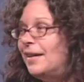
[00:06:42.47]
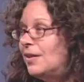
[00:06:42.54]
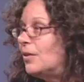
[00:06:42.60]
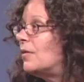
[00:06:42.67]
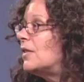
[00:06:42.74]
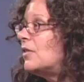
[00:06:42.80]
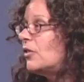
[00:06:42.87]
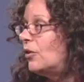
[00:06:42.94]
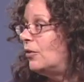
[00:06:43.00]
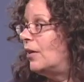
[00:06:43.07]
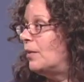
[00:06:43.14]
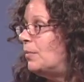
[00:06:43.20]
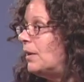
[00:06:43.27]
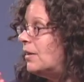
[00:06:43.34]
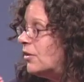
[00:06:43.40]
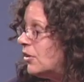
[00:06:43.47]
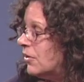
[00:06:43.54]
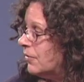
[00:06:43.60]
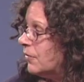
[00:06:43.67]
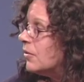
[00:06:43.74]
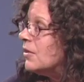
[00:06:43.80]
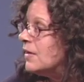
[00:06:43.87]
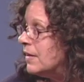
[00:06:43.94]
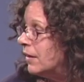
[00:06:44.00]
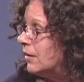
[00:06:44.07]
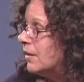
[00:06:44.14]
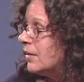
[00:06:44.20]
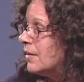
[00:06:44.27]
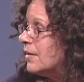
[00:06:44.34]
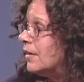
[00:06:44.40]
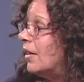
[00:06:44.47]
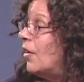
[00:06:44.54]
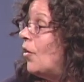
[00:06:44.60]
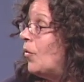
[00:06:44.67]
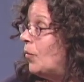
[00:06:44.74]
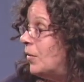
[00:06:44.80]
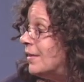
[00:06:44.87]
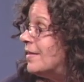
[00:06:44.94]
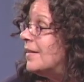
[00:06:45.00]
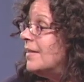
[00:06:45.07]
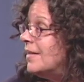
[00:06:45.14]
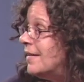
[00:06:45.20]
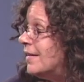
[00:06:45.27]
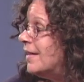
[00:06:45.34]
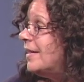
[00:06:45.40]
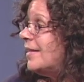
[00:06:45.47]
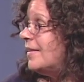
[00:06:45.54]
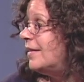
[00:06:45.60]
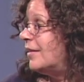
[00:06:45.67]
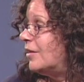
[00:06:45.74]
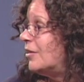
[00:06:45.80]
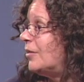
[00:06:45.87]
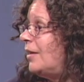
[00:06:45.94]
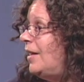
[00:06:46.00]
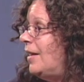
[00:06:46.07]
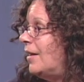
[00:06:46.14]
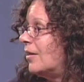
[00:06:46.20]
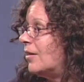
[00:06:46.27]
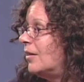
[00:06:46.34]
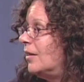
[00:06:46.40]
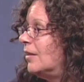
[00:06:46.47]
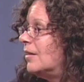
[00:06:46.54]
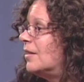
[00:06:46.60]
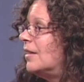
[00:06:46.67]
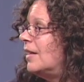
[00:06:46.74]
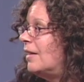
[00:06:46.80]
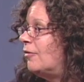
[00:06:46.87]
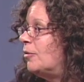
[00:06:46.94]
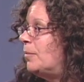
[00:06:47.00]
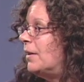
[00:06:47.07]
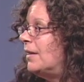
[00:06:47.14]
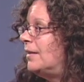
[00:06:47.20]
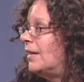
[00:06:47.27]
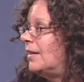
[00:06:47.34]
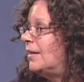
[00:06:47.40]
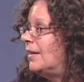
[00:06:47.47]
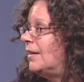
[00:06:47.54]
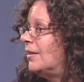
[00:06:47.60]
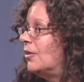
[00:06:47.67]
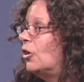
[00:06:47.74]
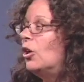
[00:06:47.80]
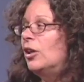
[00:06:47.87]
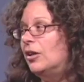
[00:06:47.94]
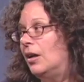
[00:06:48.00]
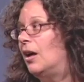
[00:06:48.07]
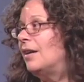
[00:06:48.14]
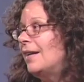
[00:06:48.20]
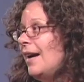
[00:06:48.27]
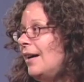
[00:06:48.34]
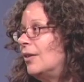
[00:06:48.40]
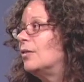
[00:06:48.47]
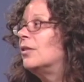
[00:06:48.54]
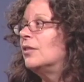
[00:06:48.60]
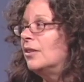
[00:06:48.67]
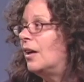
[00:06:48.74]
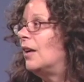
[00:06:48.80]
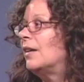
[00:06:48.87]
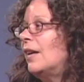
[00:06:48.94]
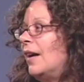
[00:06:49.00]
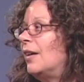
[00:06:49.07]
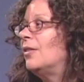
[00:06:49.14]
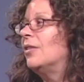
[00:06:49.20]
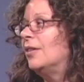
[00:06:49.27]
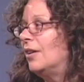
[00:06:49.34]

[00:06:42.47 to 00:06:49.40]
end of the story, but just for starters, was this easier to hear than everybody telling you, not now, not now,